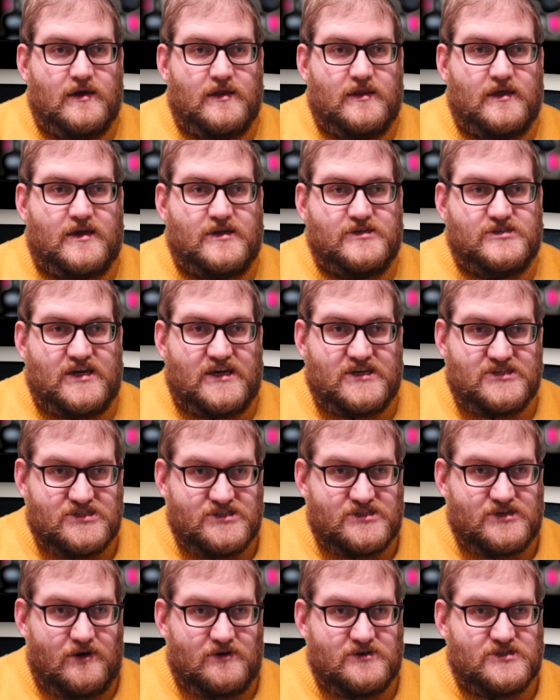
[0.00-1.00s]
the congestion
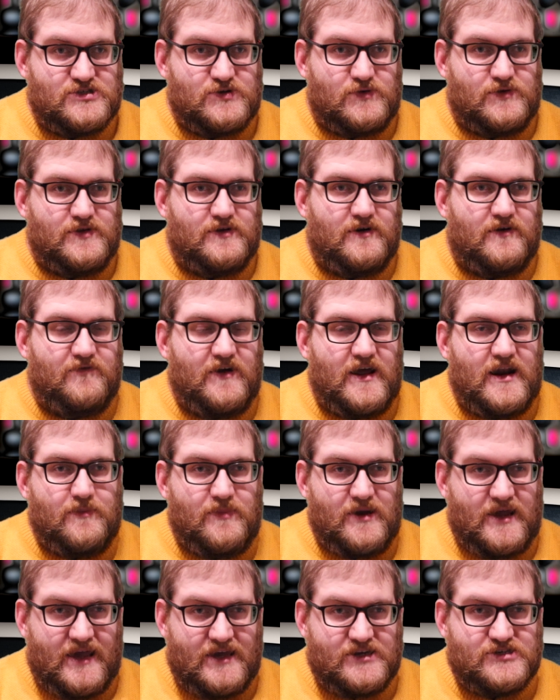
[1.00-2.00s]
charge zone are a very
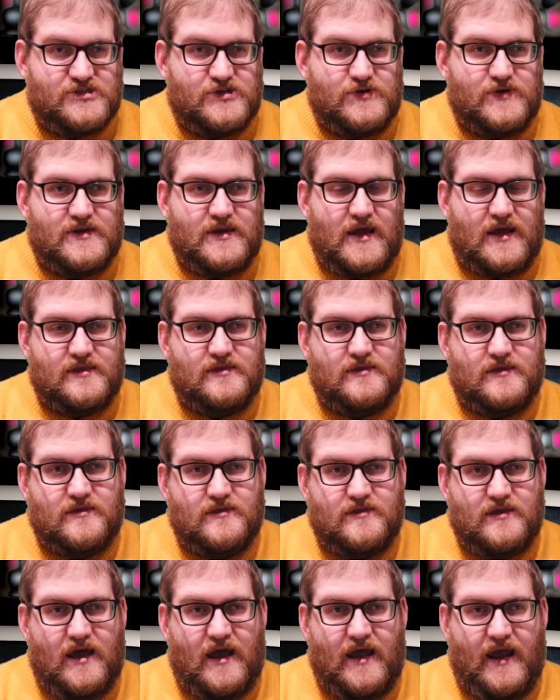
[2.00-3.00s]
big issue, and
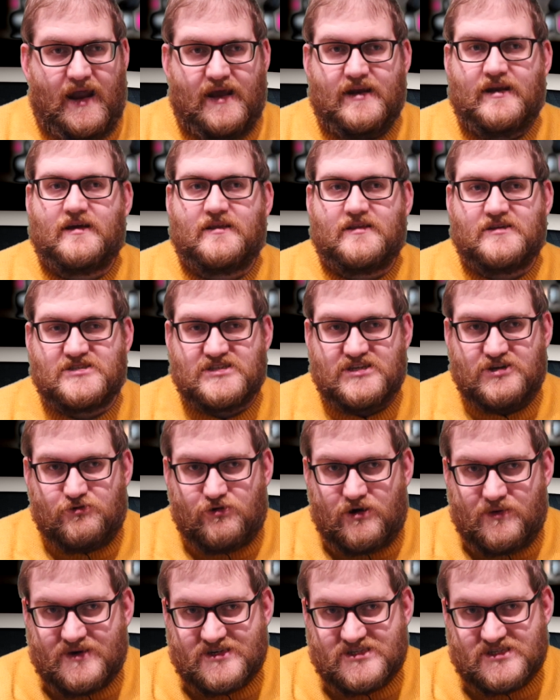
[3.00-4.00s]
any of the
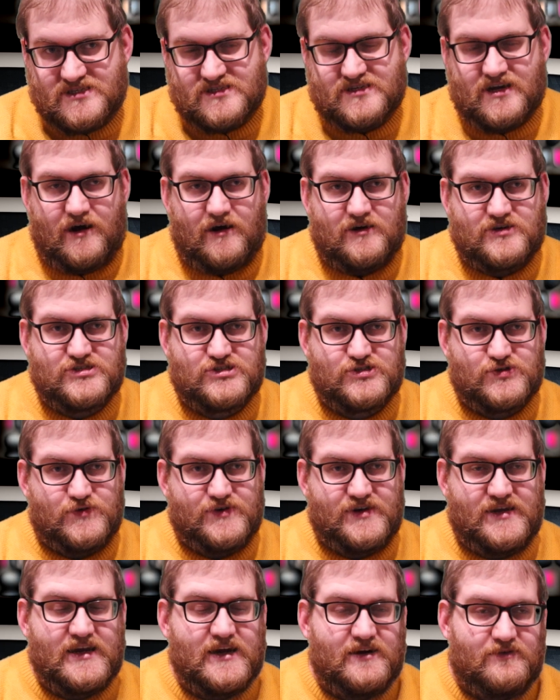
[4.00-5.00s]
zero emissions cars
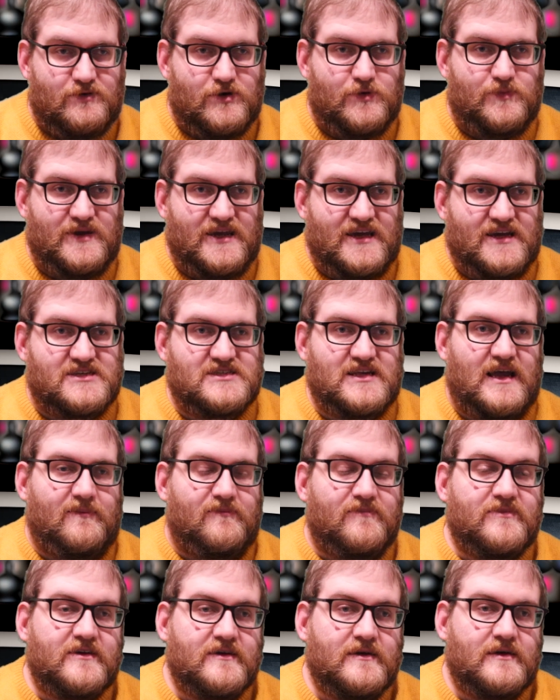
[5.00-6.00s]
shown here would be
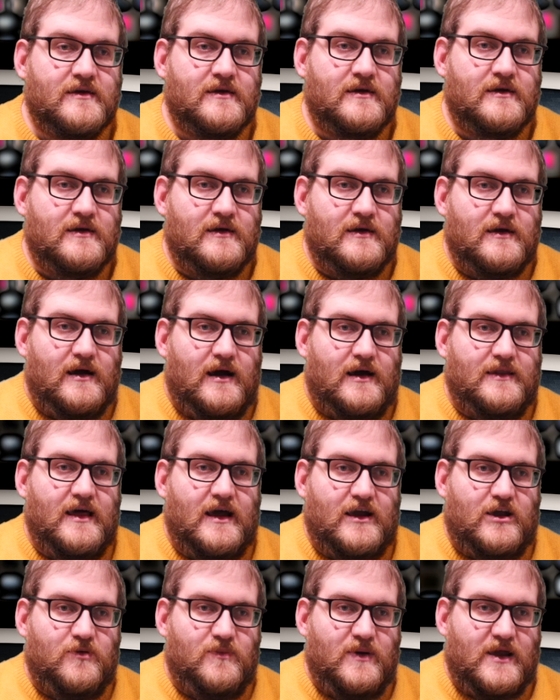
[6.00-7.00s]
exempt. And
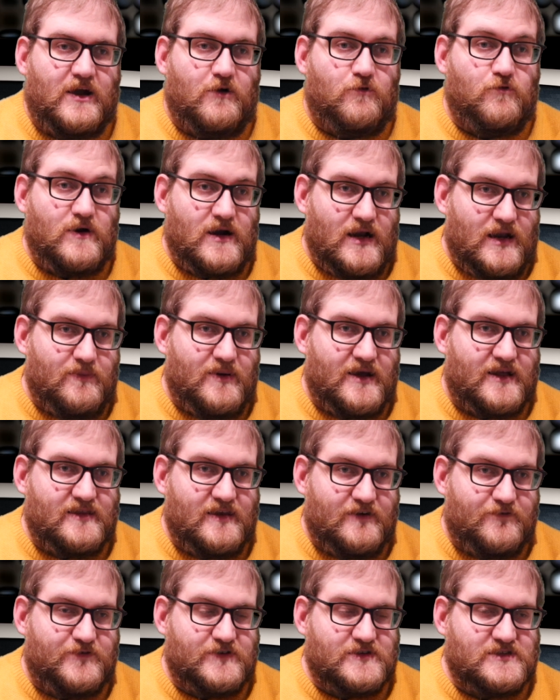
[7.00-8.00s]
that can make a really big
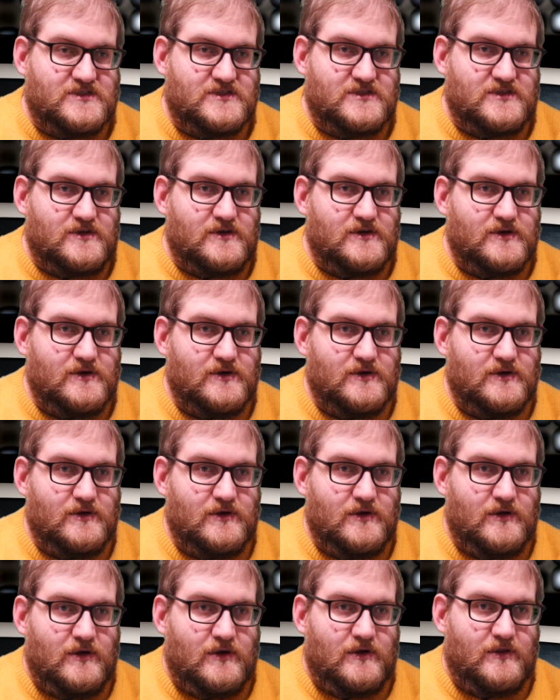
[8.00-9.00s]
difference to
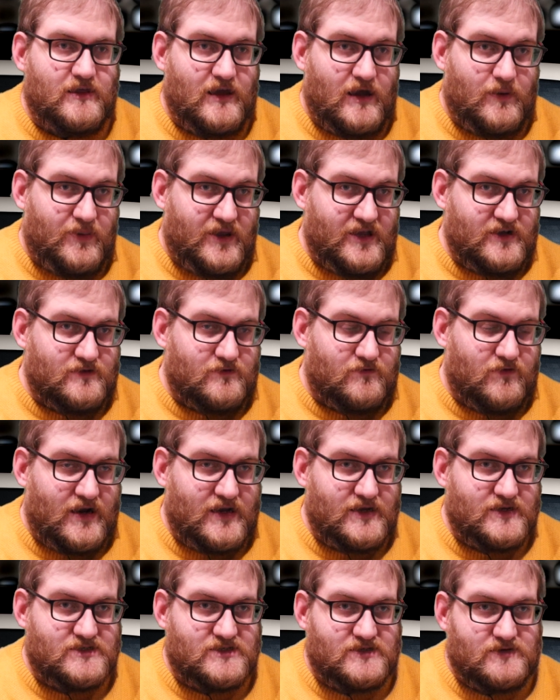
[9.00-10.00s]
the appeal,
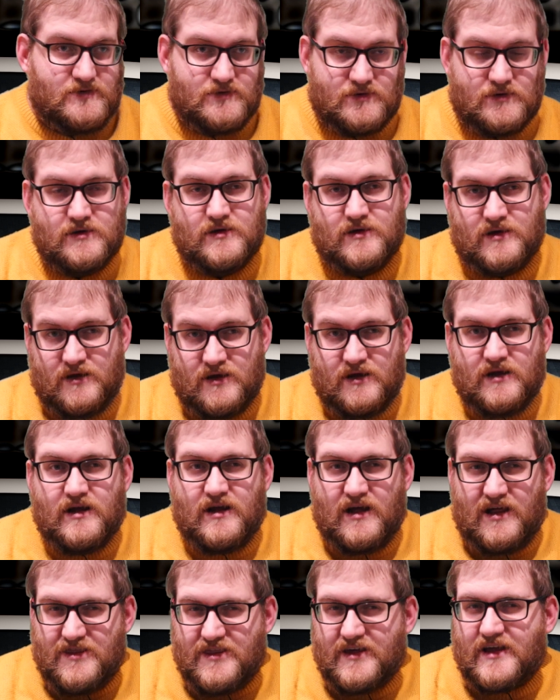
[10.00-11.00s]
right? So
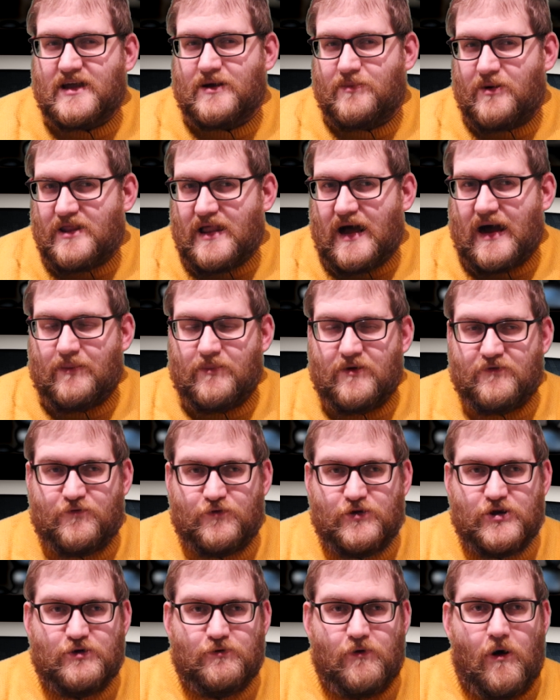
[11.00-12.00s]
think about that
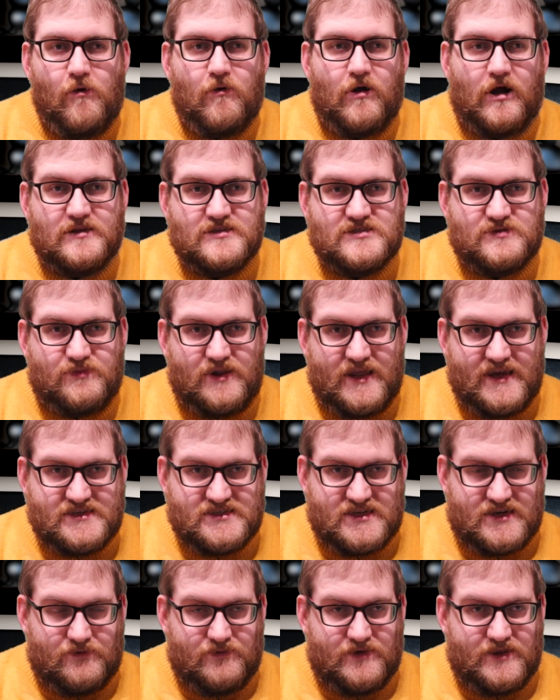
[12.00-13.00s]
before you go all guns
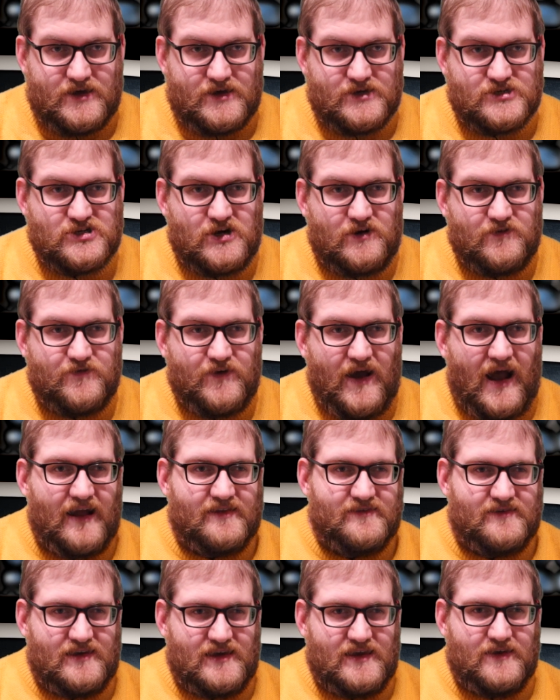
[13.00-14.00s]
blazing with the sort of
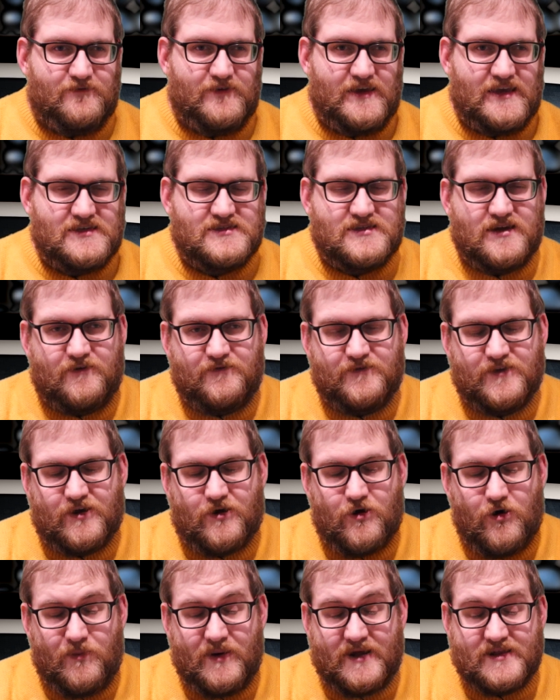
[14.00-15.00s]
anti-EV stuff in the
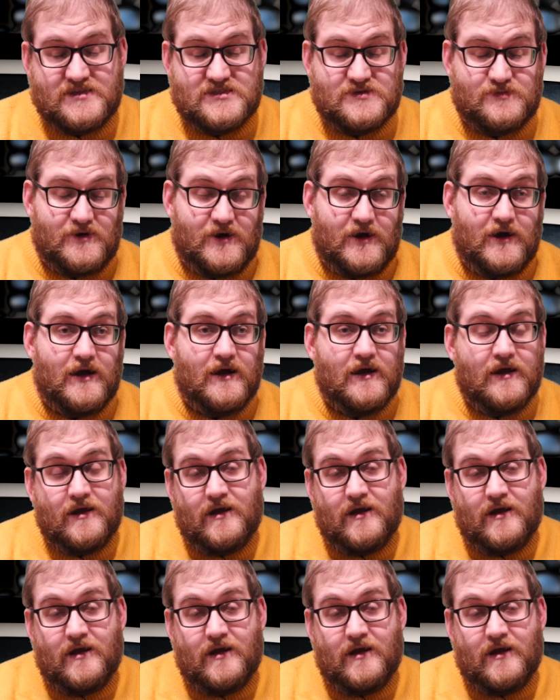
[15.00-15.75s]
comments. But